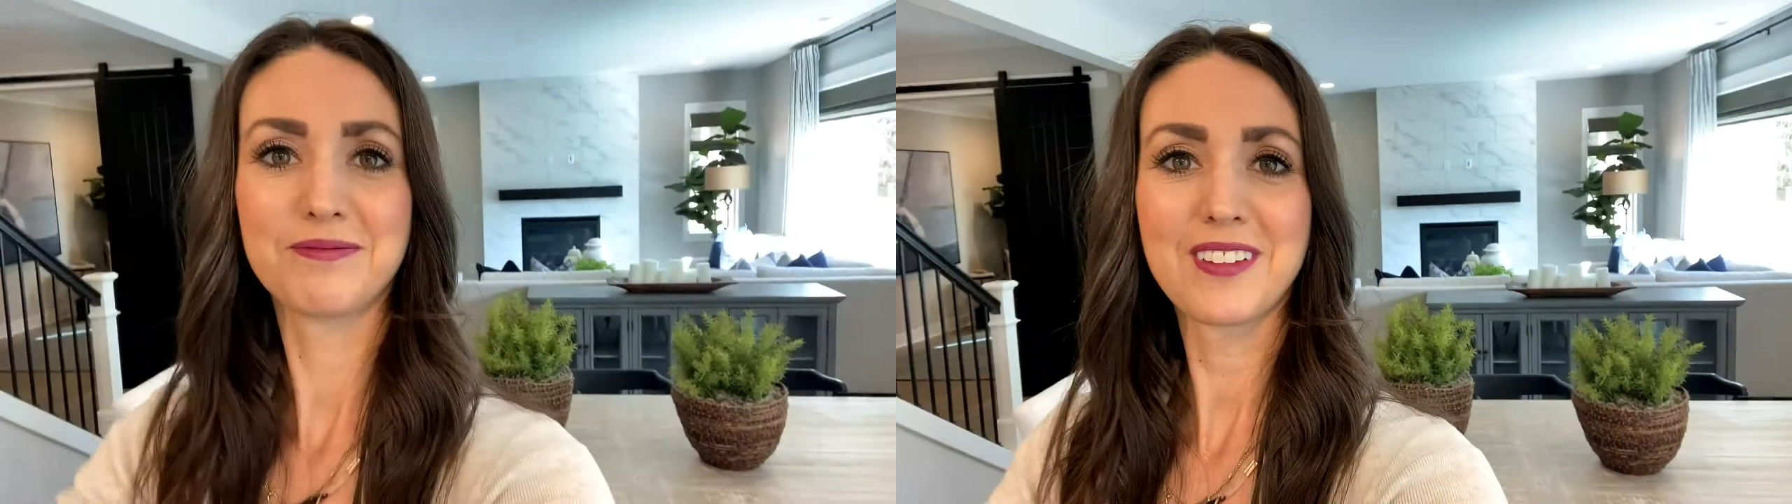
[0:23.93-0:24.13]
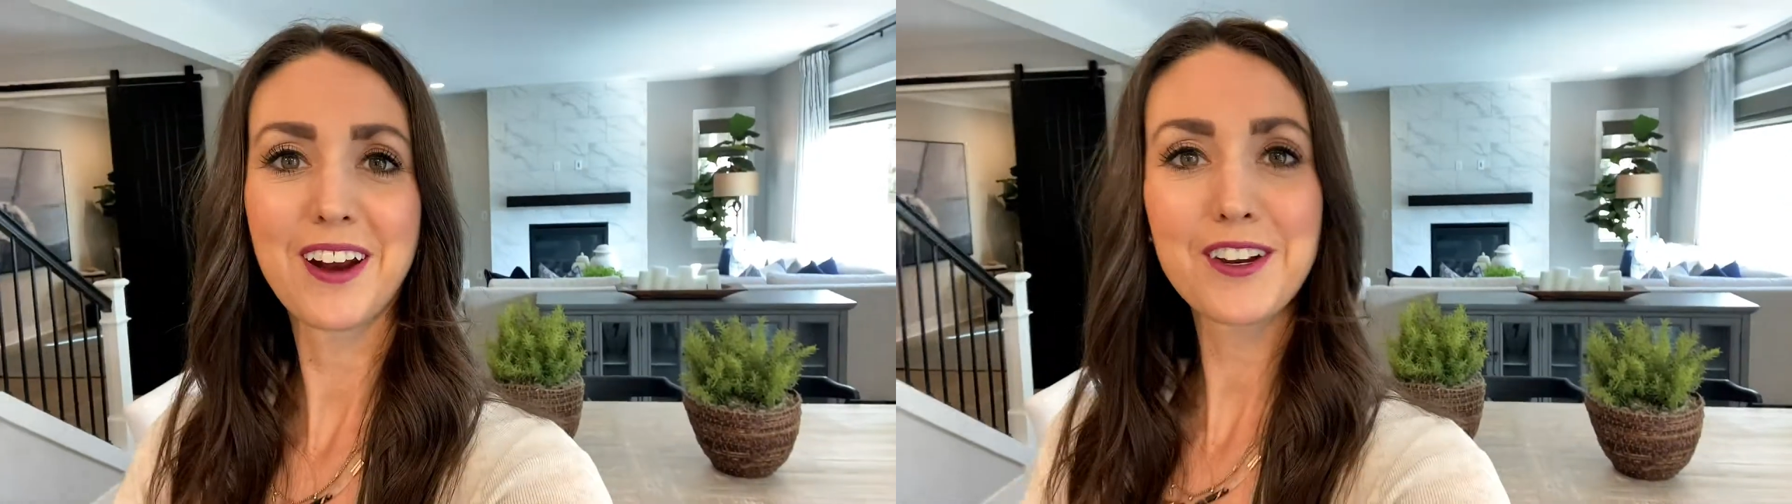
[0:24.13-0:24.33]

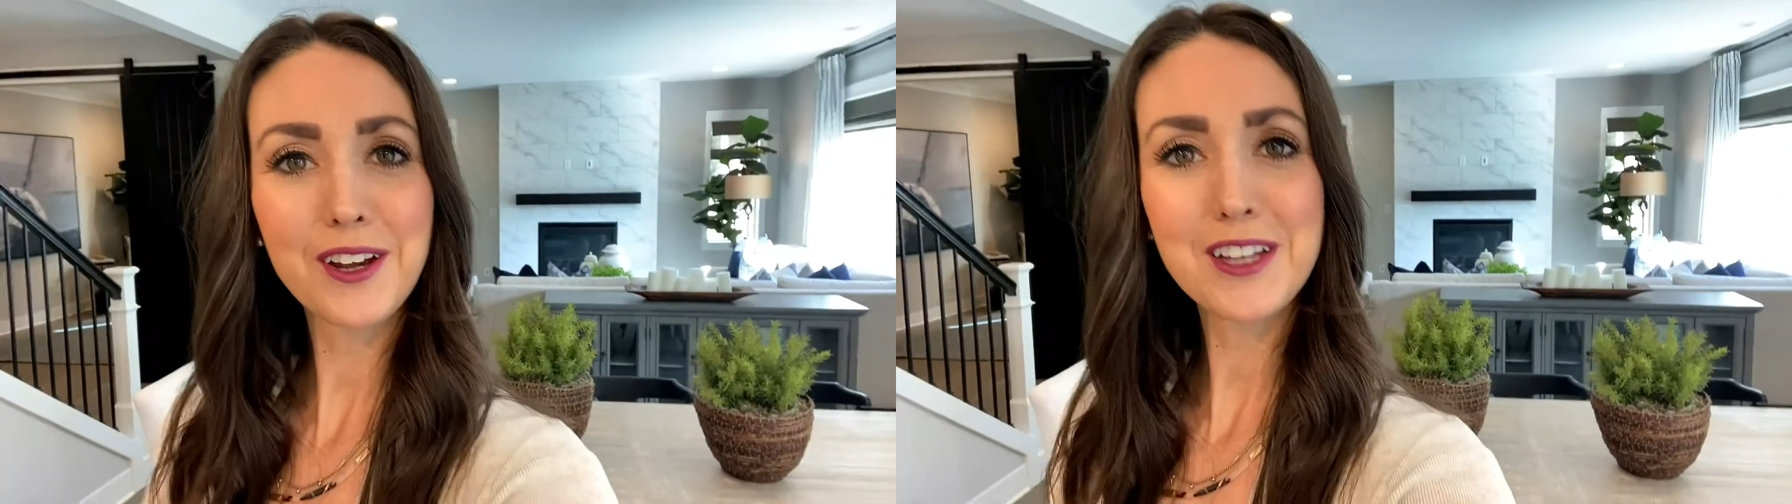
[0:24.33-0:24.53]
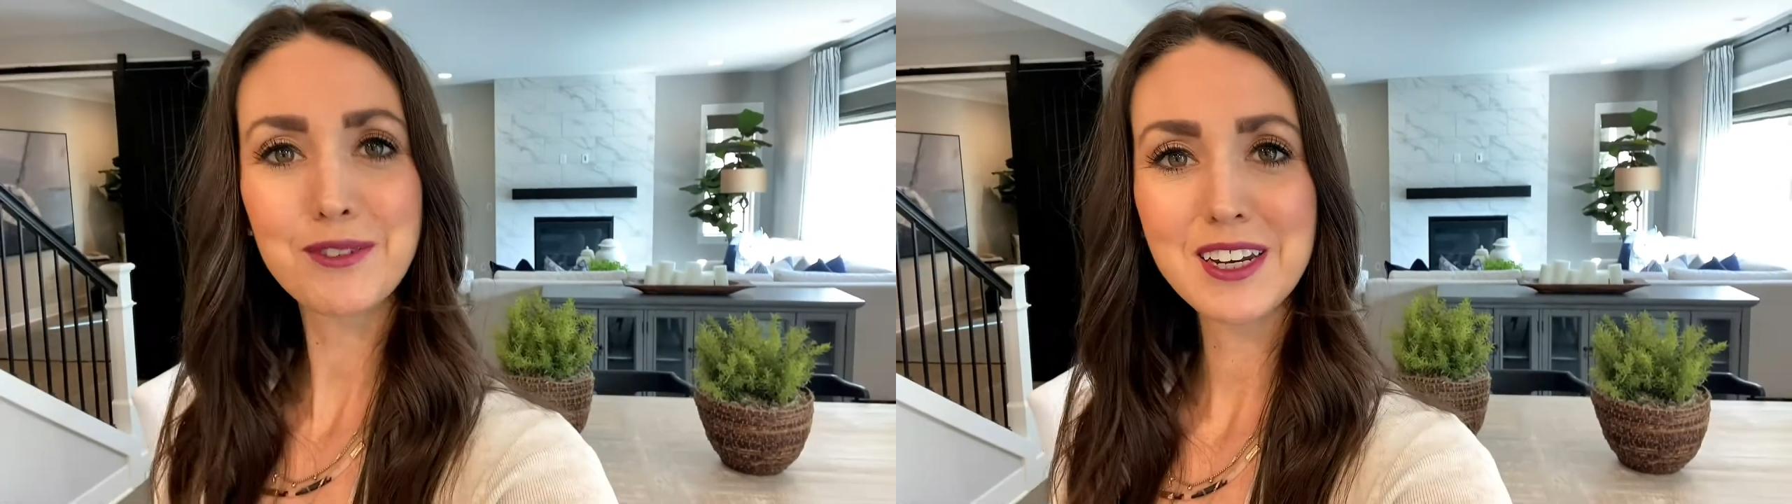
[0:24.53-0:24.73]
Are you
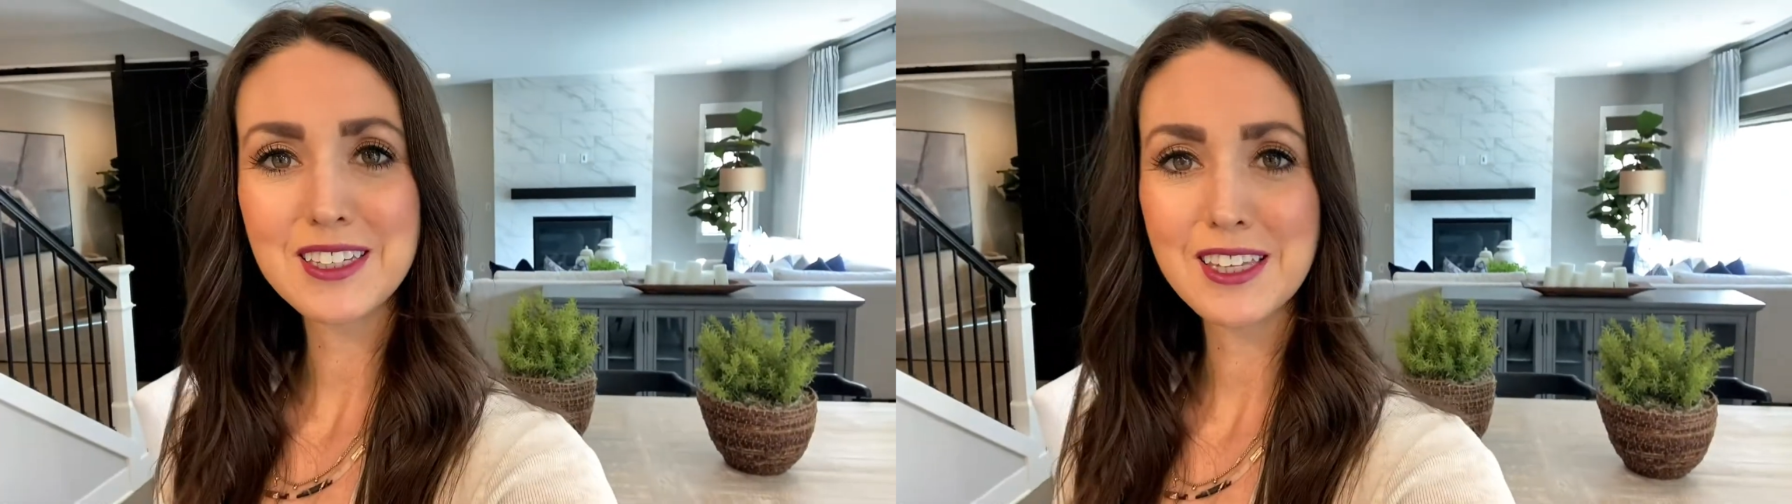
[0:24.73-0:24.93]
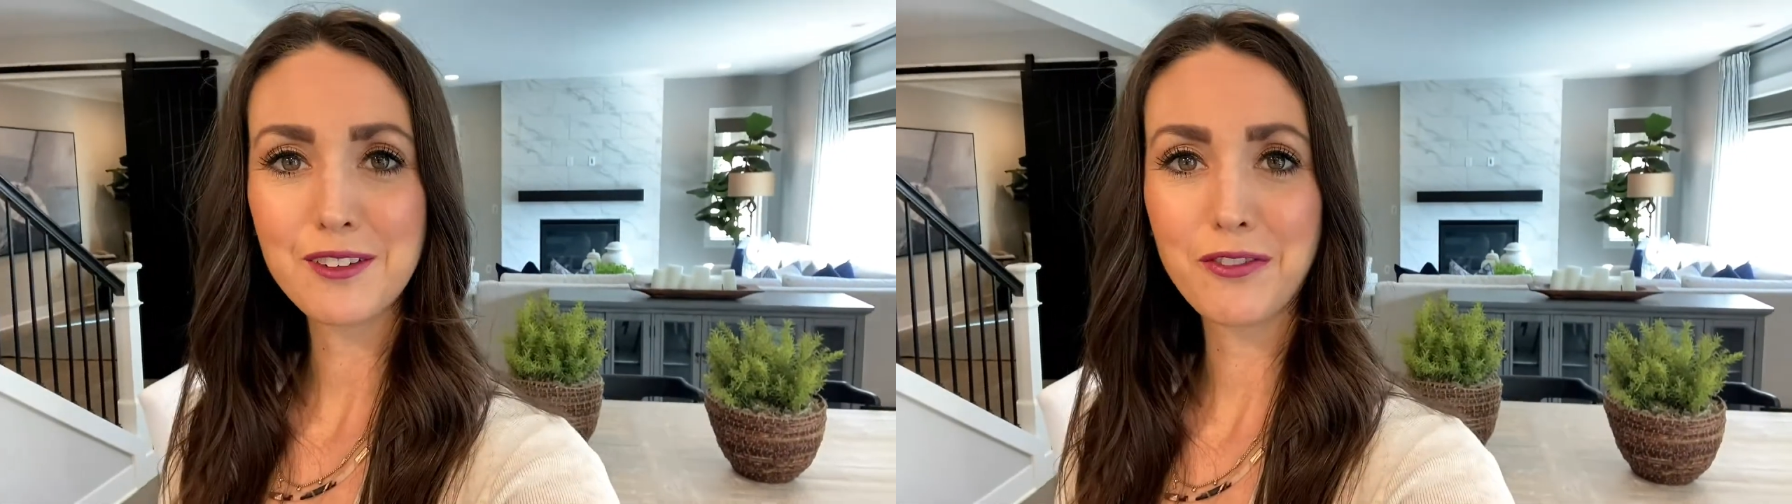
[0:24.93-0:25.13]
guys ready to
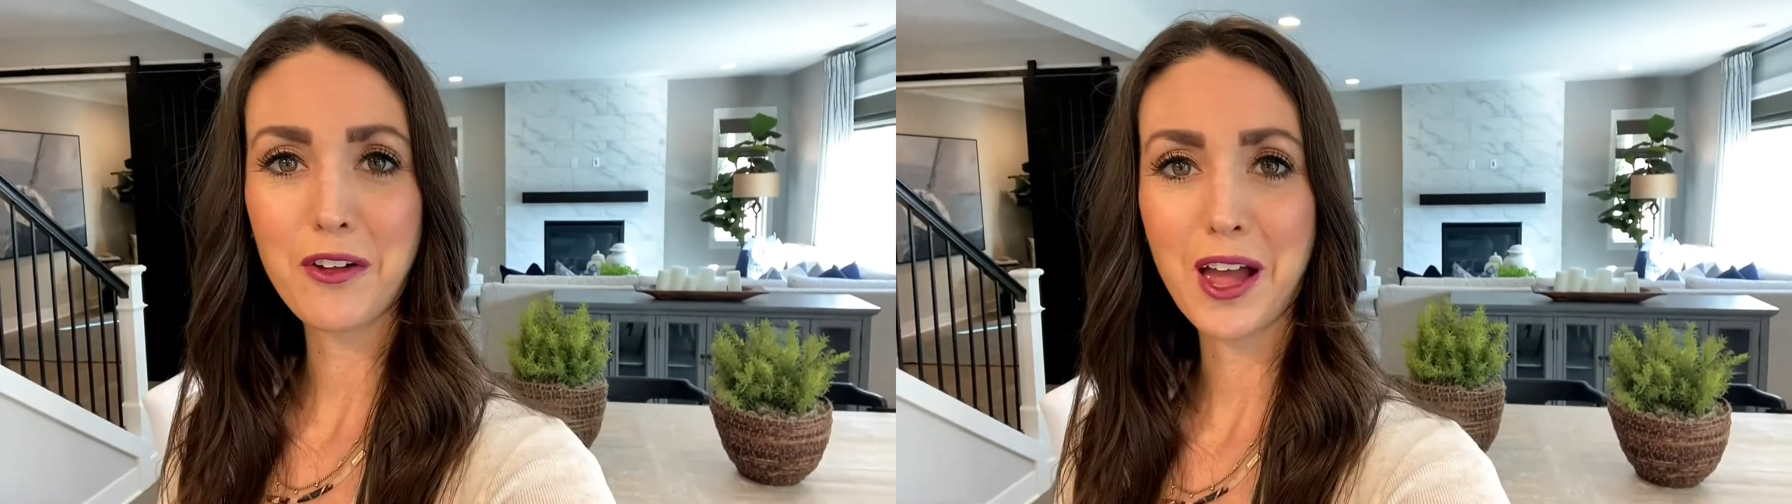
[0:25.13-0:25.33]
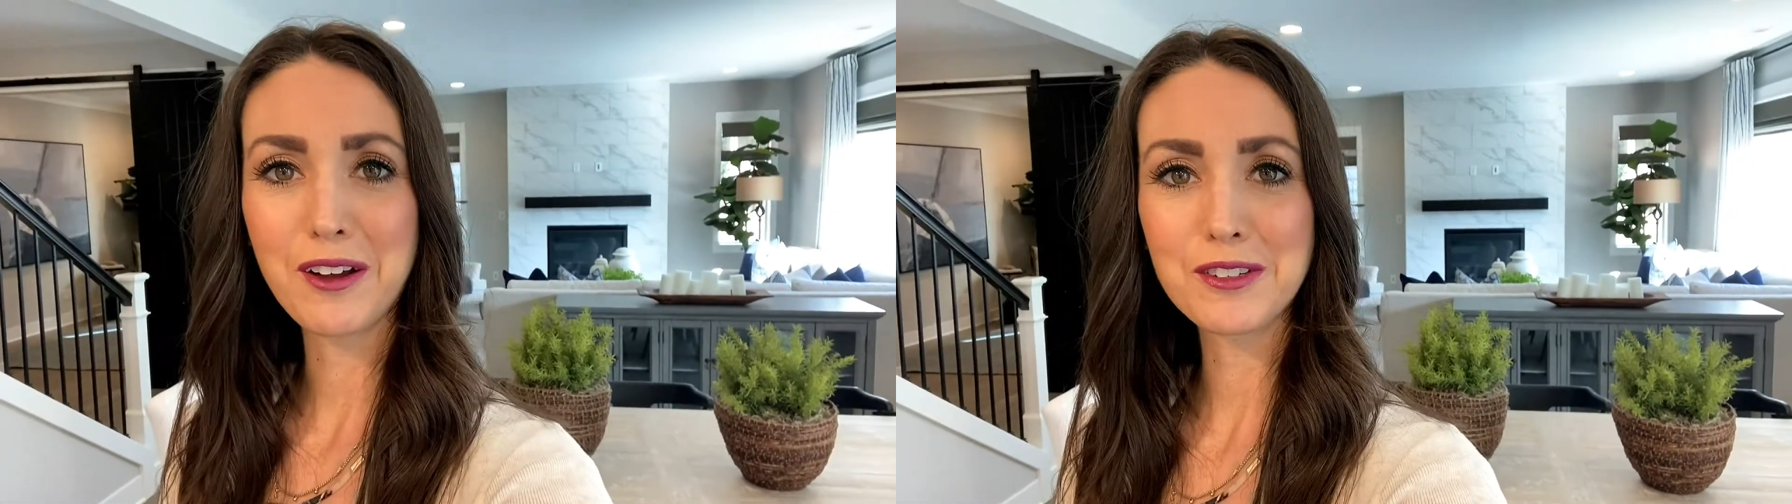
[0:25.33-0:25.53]
see the full
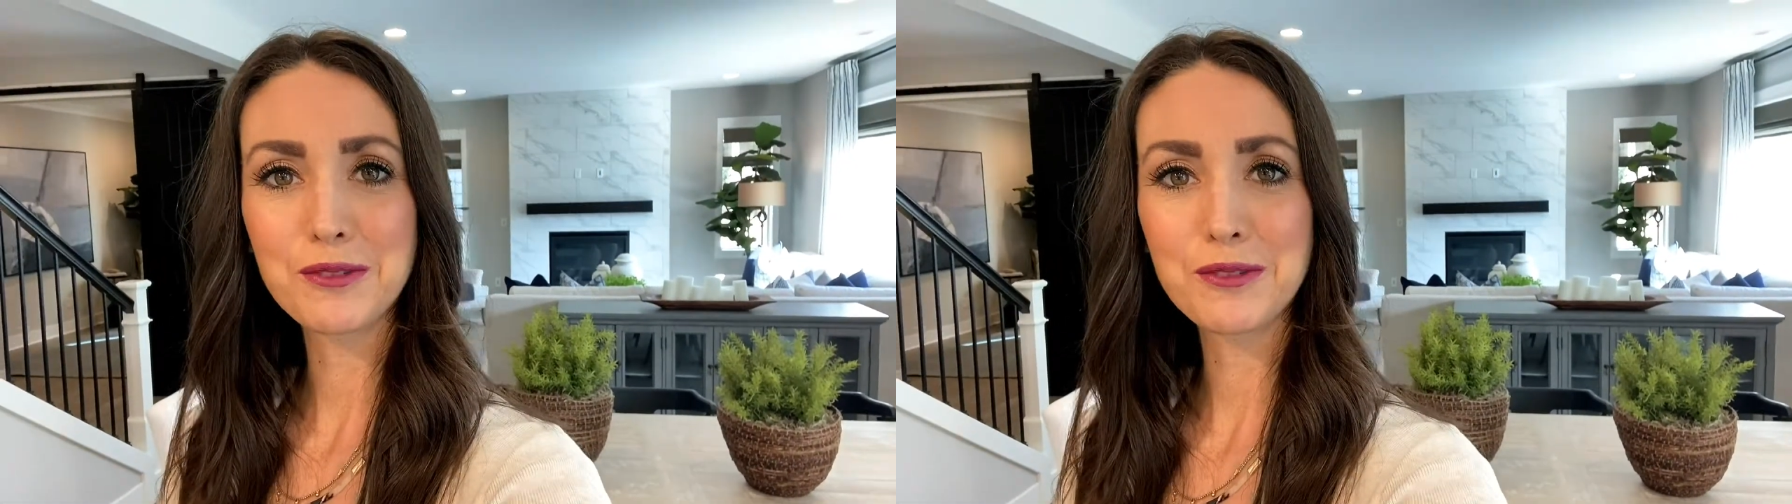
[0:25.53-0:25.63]
house?